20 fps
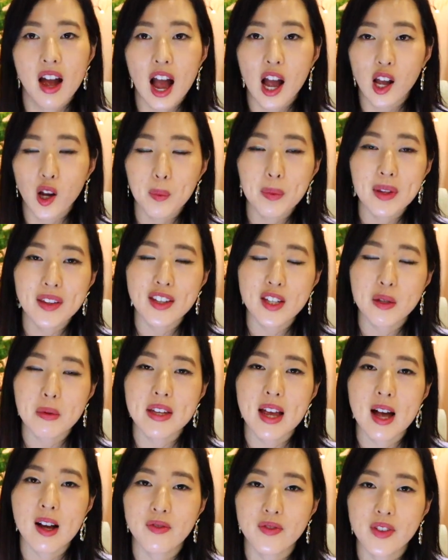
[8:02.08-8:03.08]
I hope that this was
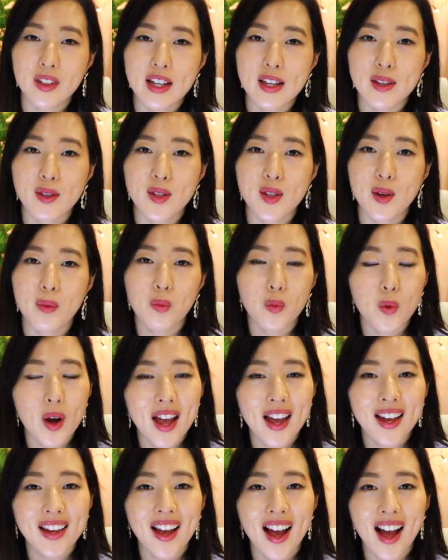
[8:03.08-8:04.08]
helpful in some
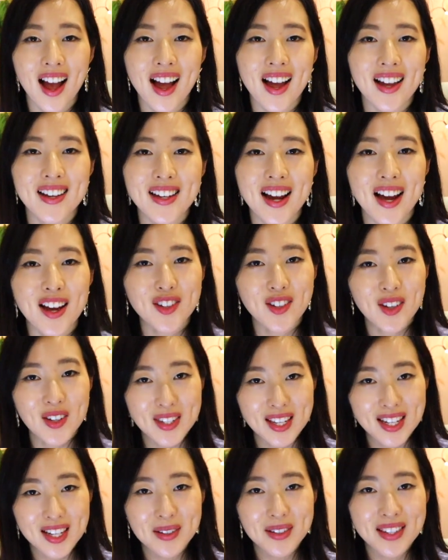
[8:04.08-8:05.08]
way, and I shall
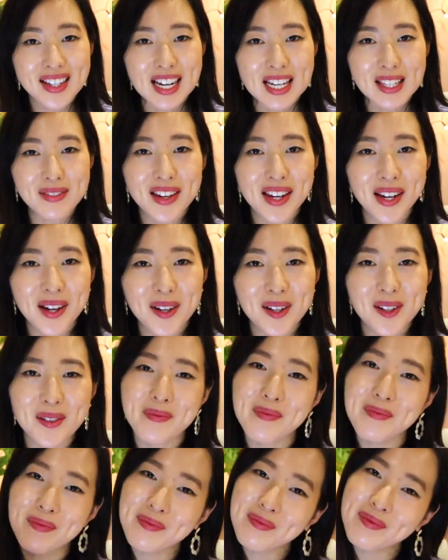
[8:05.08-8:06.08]
see you in the next video.